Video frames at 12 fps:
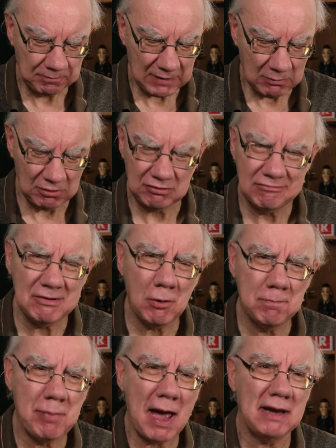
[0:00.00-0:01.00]
It was a real
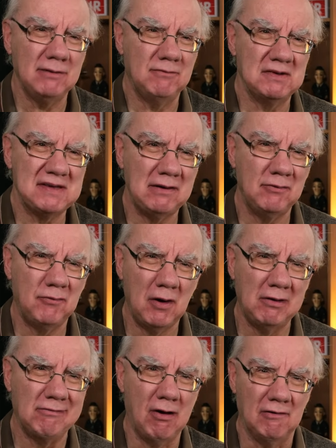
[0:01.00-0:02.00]
pain for taking
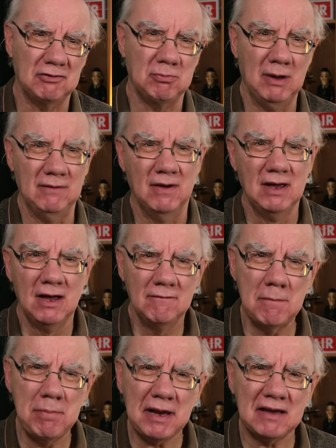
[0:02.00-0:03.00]
photographs with. The
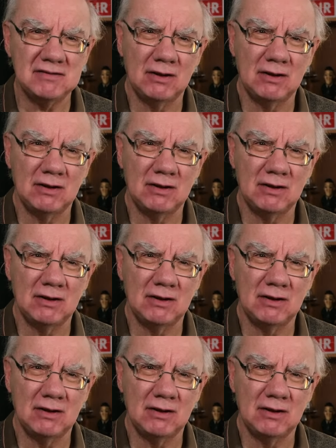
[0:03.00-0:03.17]
biggest